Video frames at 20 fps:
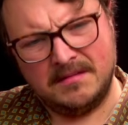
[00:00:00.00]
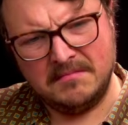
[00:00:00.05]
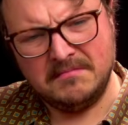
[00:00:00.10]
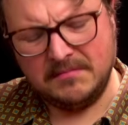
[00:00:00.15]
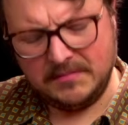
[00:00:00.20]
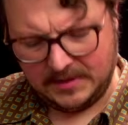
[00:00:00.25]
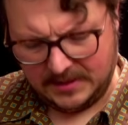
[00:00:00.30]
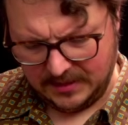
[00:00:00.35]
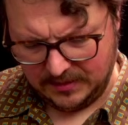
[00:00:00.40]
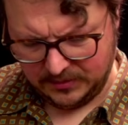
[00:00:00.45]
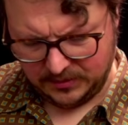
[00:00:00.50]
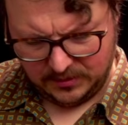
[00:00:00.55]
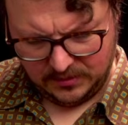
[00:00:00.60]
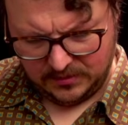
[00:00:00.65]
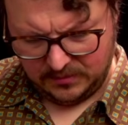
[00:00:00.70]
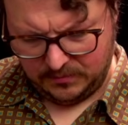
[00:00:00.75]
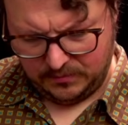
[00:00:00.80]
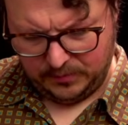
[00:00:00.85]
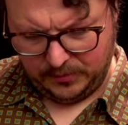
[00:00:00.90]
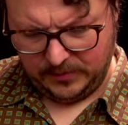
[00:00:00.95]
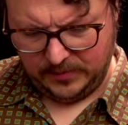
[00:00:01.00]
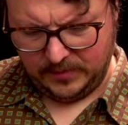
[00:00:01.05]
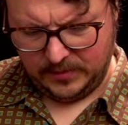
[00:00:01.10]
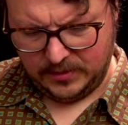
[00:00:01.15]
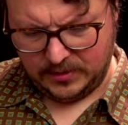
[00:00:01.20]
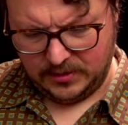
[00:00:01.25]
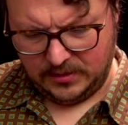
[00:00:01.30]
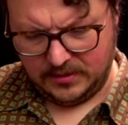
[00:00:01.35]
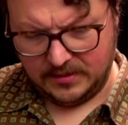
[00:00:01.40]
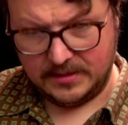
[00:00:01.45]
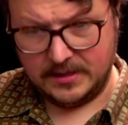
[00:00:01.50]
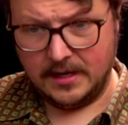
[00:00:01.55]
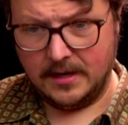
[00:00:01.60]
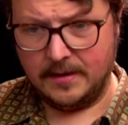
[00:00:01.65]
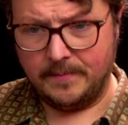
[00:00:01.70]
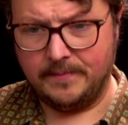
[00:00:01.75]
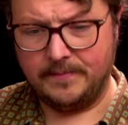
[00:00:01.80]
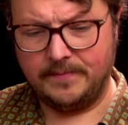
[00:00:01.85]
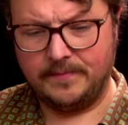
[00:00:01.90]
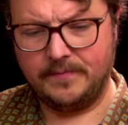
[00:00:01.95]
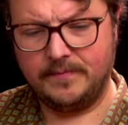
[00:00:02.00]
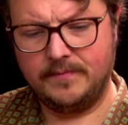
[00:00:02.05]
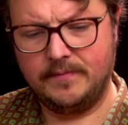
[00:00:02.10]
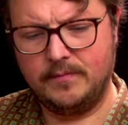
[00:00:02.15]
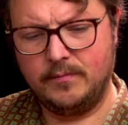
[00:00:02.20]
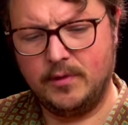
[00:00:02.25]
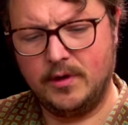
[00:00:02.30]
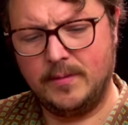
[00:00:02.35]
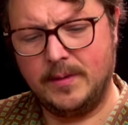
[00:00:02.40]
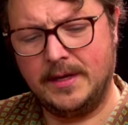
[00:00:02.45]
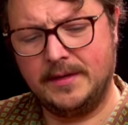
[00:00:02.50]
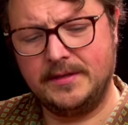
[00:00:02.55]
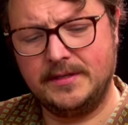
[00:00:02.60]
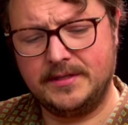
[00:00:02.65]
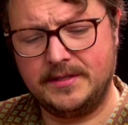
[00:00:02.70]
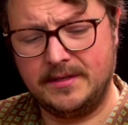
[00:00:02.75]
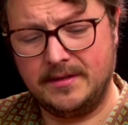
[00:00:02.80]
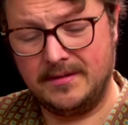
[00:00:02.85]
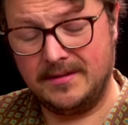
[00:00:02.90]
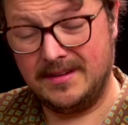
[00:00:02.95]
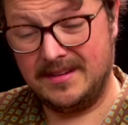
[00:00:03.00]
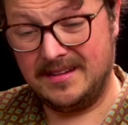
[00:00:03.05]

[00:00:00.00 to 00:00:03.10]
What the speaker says: Sounds good pretty much all the time. What about this note?